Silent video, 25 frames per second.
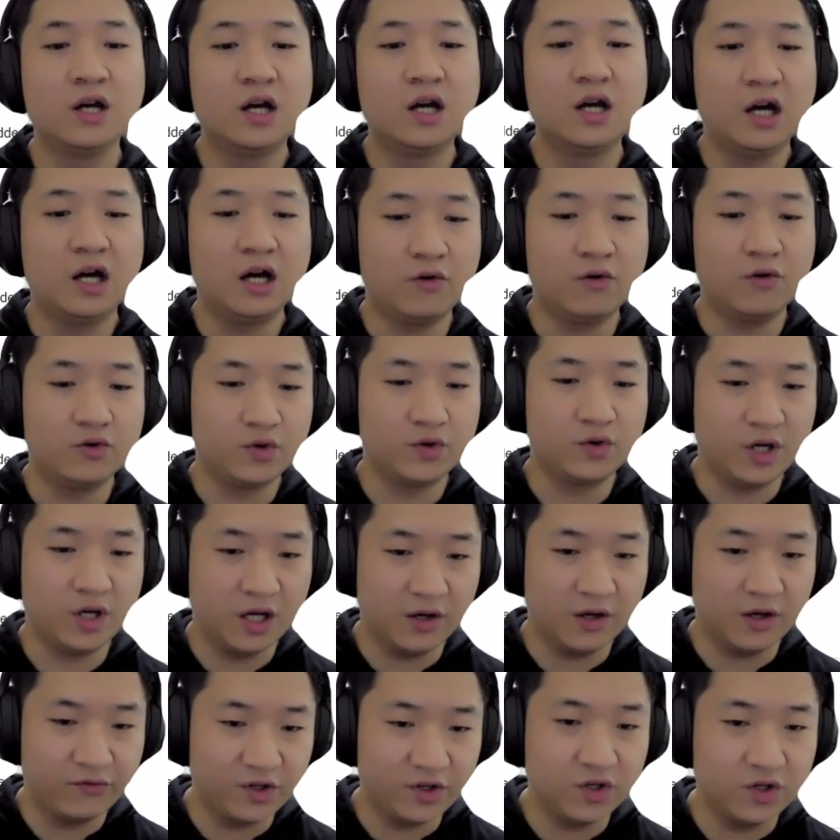I want to
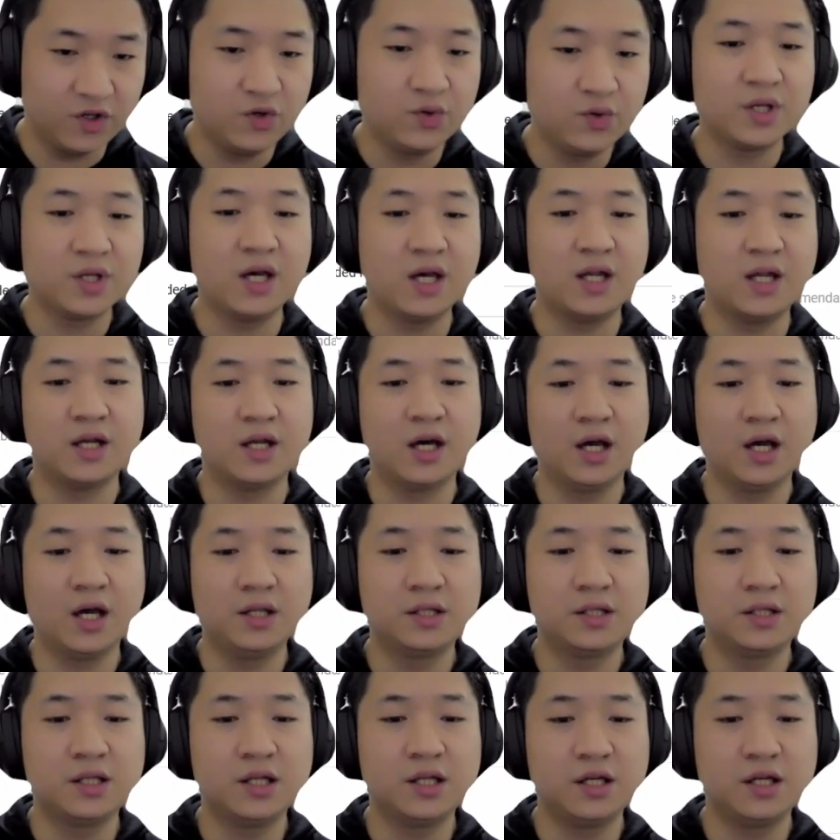have use
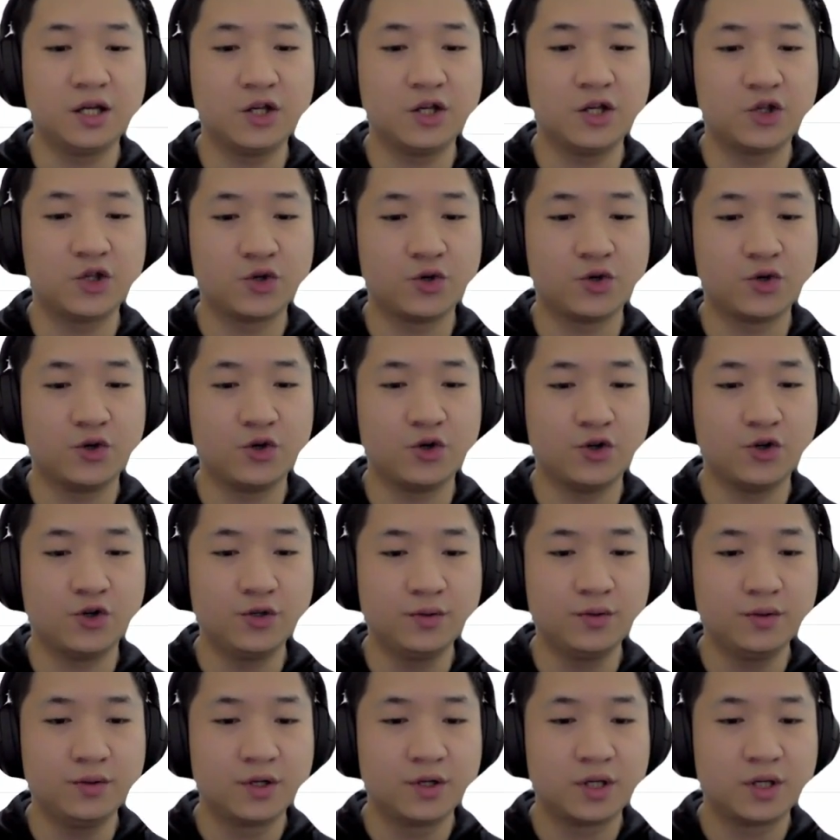enhanced link and so
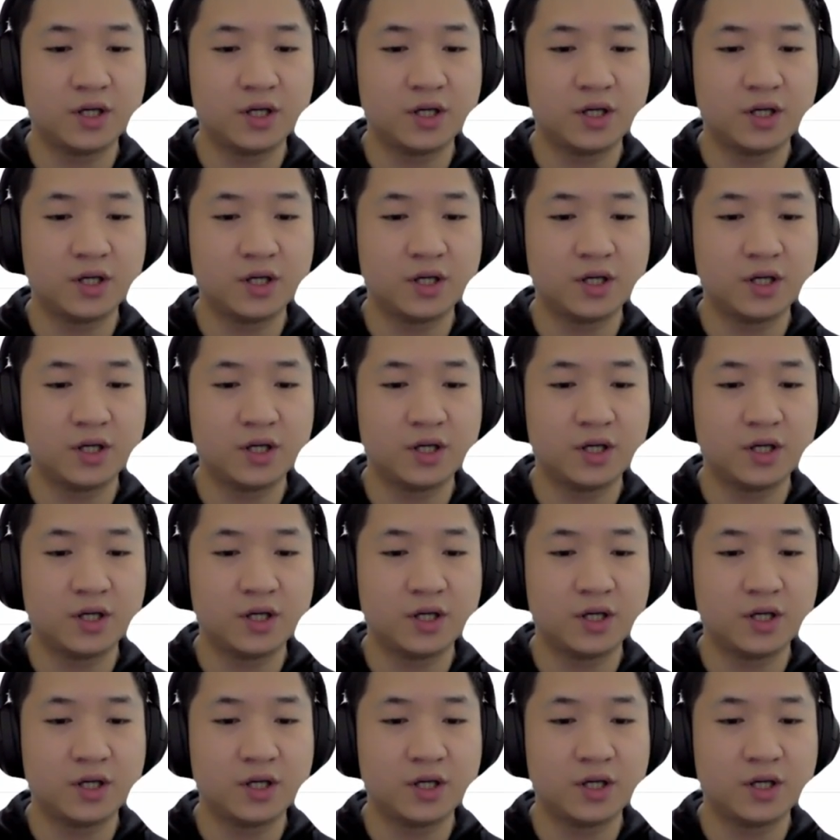on.